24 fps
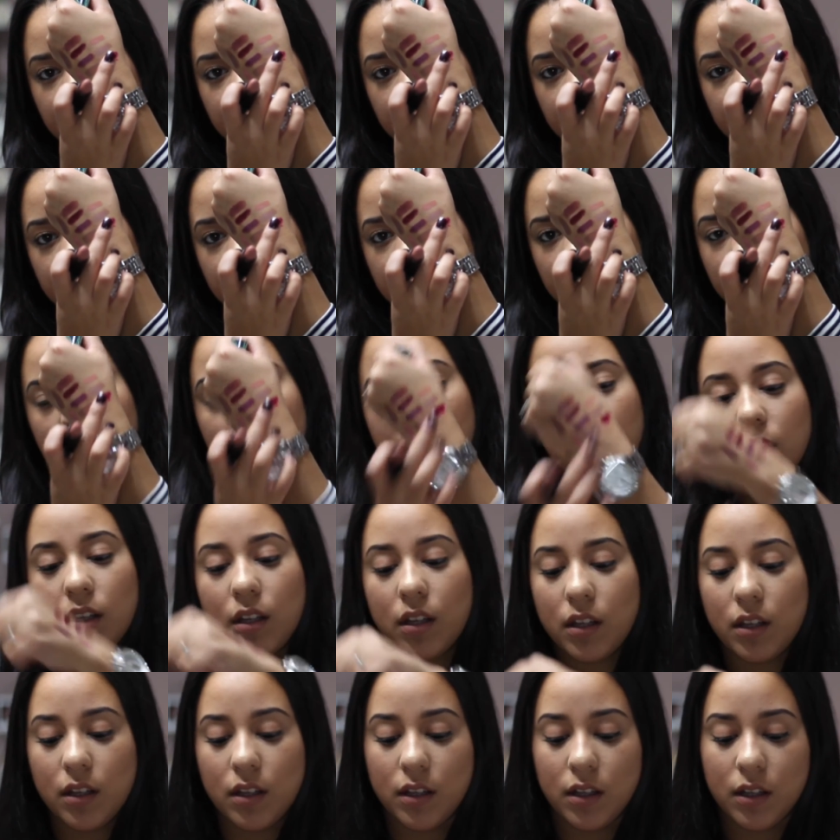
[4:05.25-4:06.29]

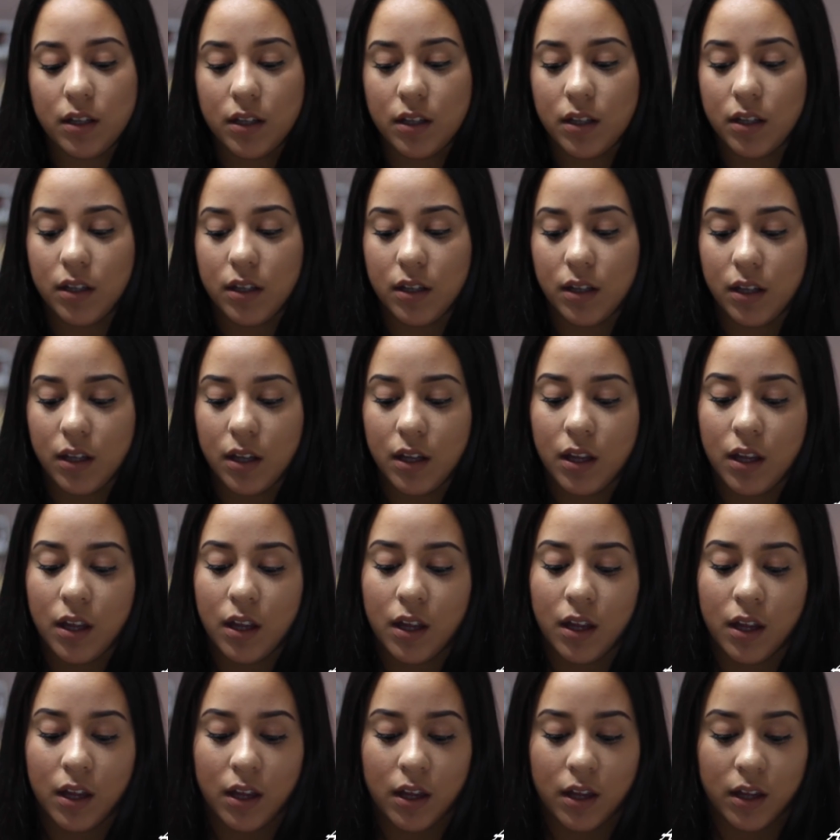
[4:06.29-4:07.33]

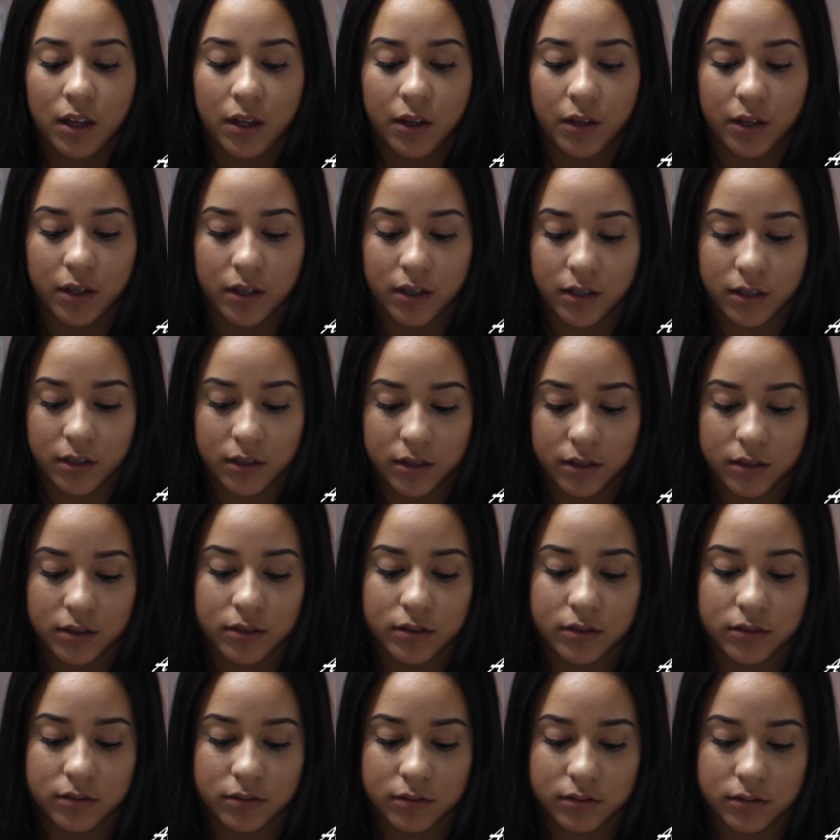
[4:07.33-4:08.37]

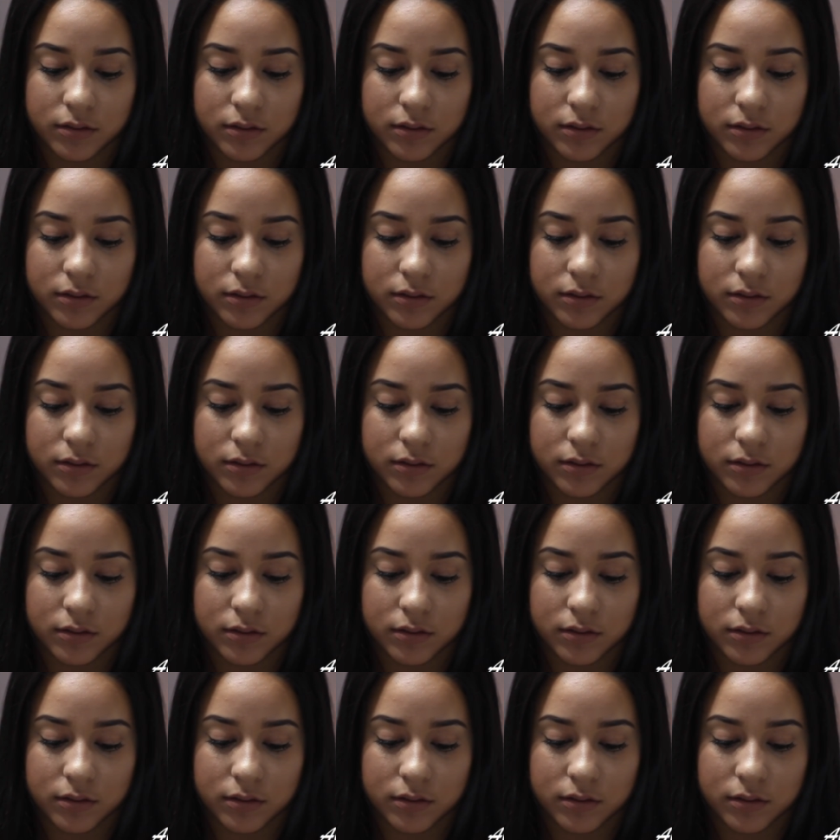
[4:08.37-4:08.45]
(no one is talking)